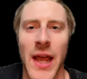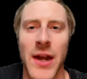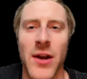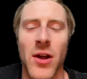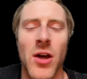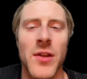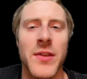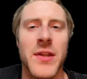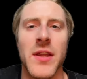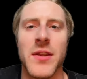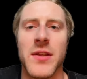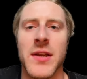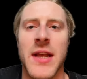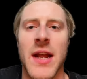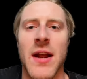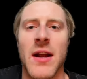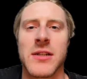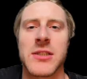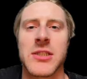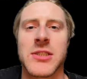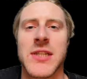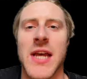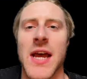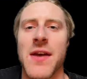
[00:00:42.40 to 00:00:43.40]
And all the other
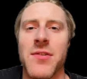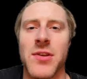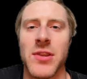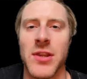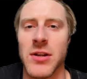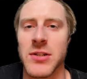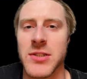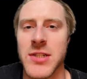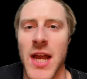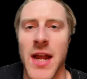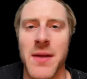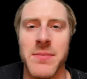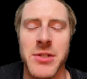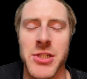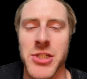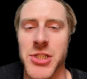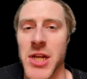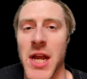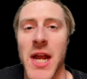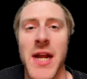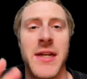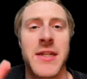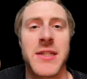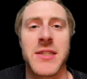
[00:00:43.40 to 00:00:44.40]
characters having their time to
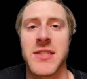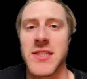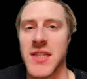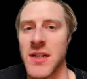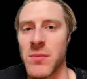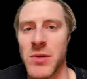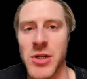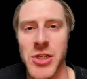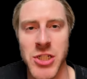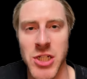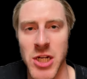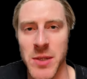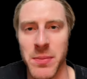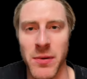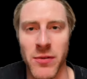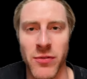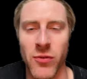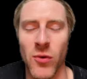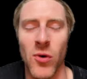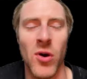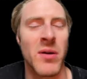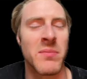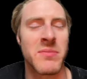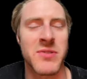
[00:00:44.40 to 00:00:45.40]
shine in some way, shape, or
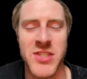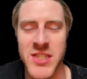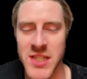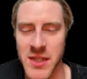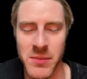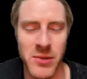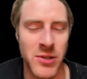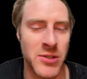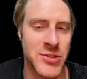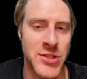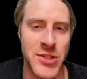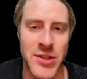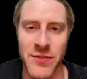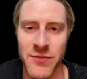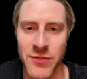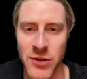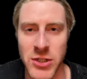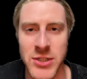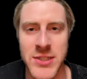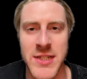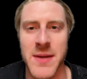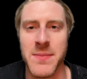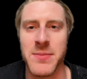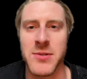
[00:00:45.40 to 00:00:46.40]
form, similar to the
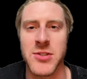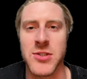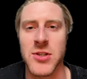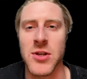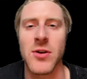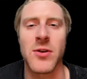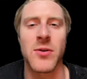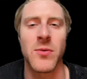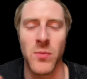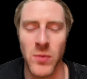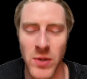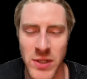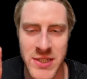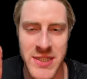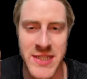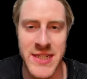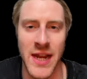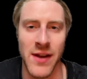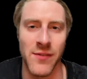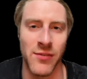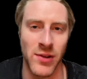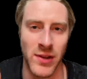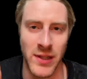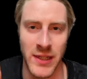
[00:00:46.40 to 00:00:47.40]
first episode, was
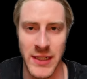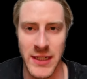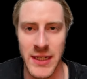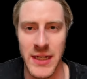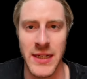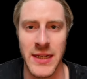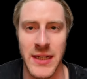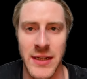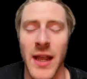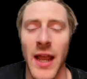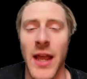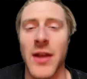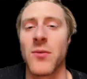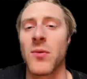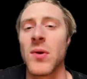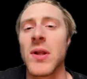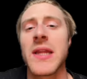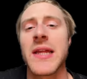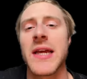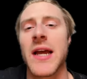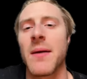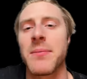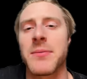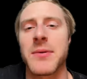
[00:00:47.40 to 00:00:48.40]
definitely needed, and
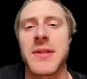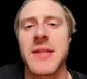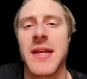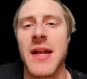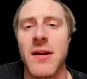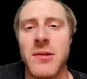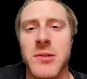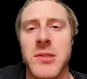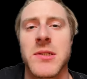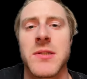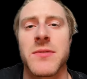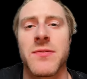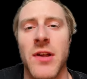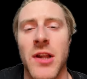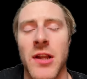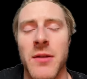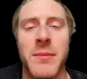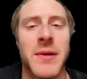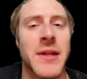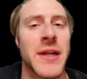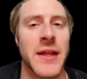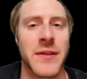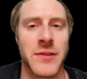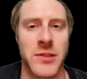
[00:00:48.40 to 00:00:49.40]
really helped with character
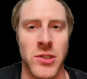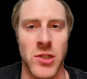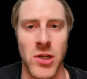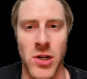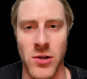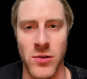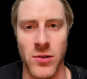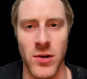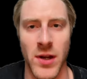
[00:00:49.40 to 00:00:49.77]
development in the long